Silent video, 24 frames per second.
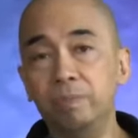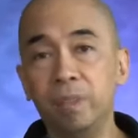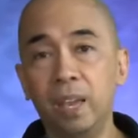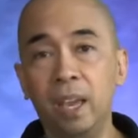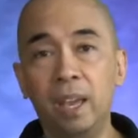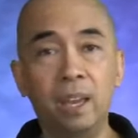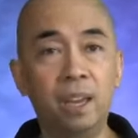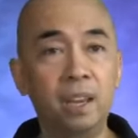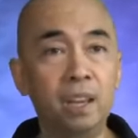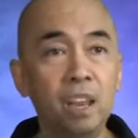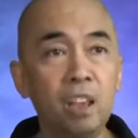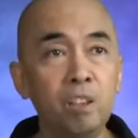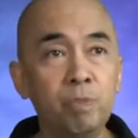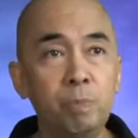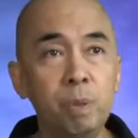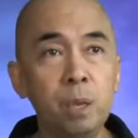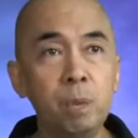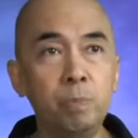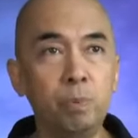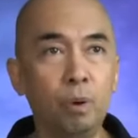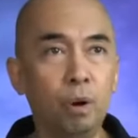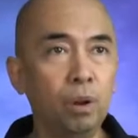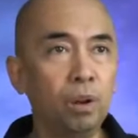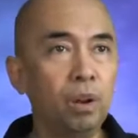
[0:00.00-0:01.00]
And if
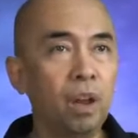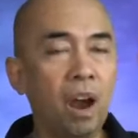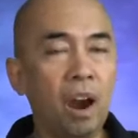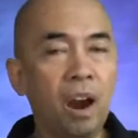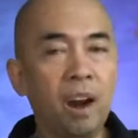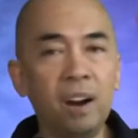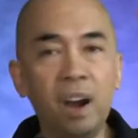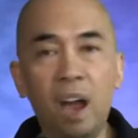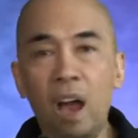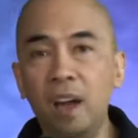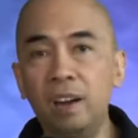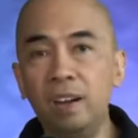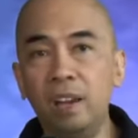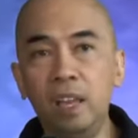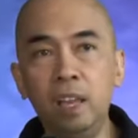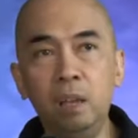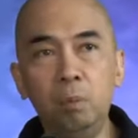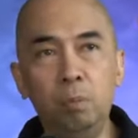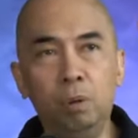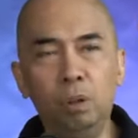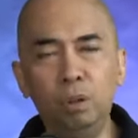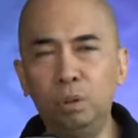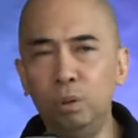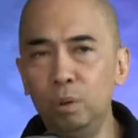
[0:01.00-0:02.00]
people are
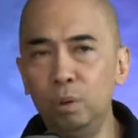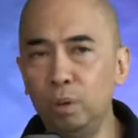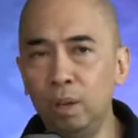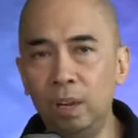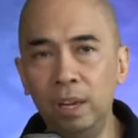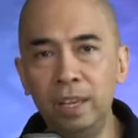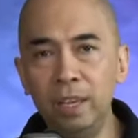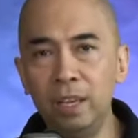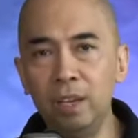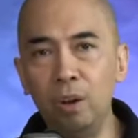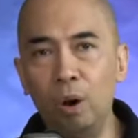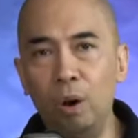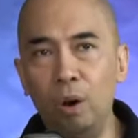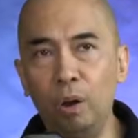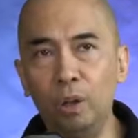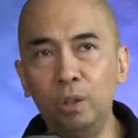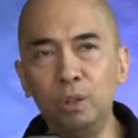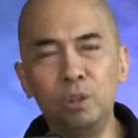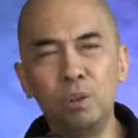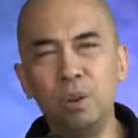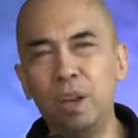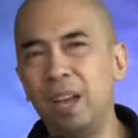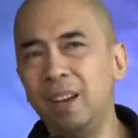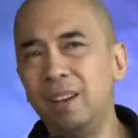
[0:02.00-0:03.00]
unable to cling on
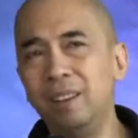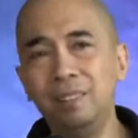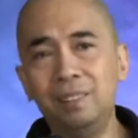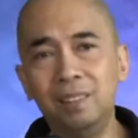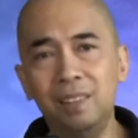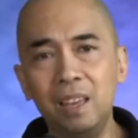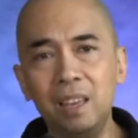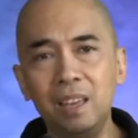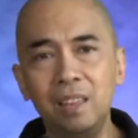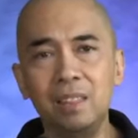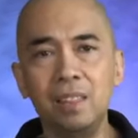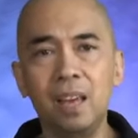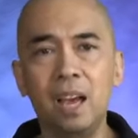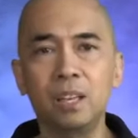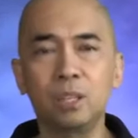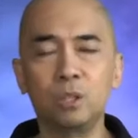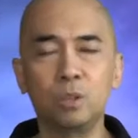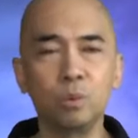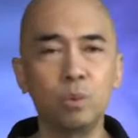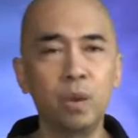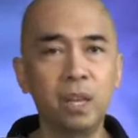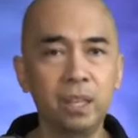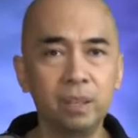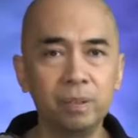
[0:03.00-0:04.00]
to anything,
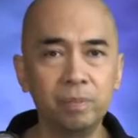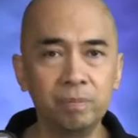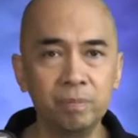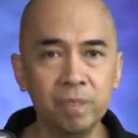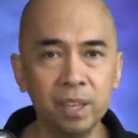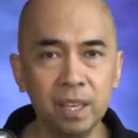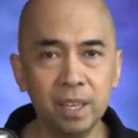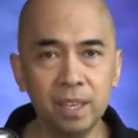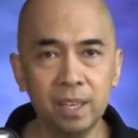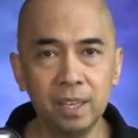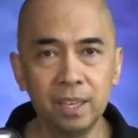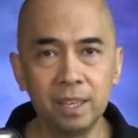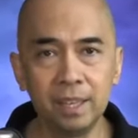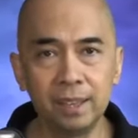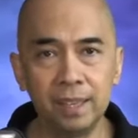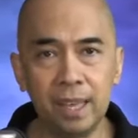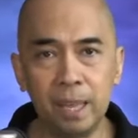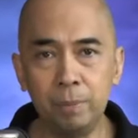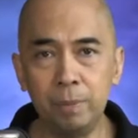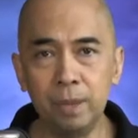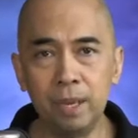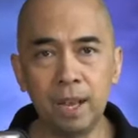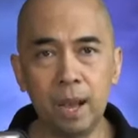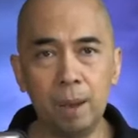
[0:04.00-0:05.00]
that's when
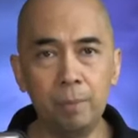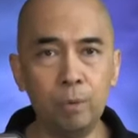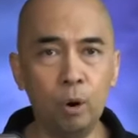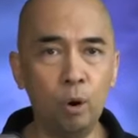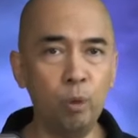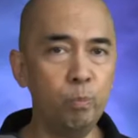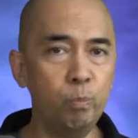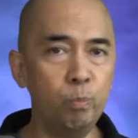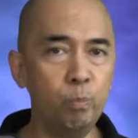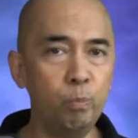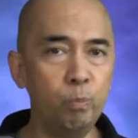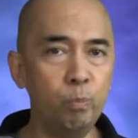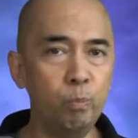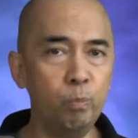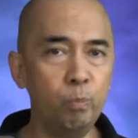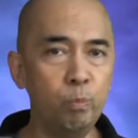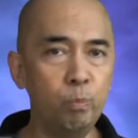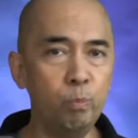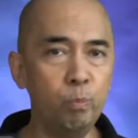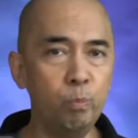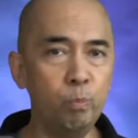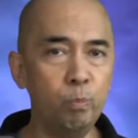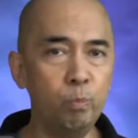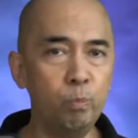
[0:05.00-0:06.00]
they become hopeless.